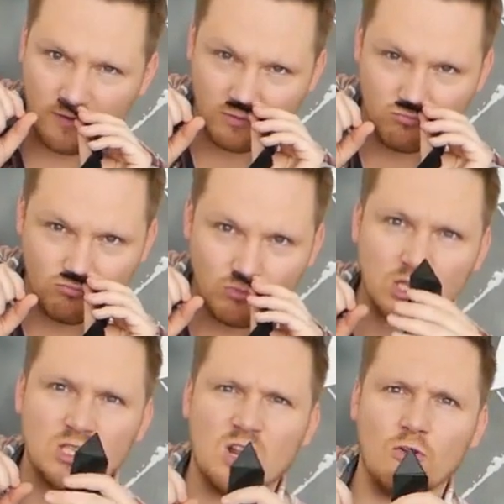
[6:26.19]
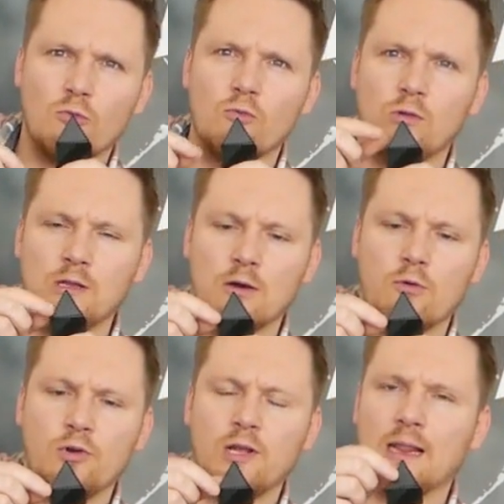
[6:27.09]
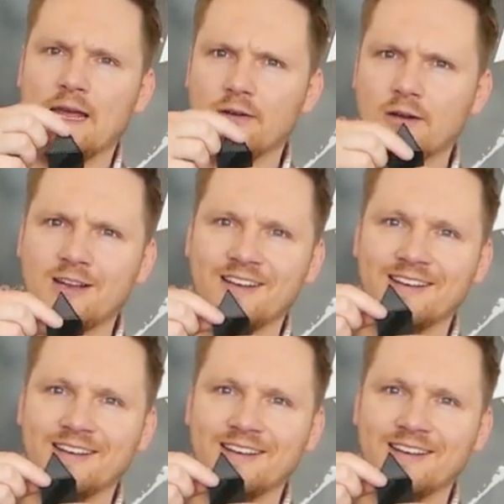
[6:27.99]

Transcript: it's not real leather,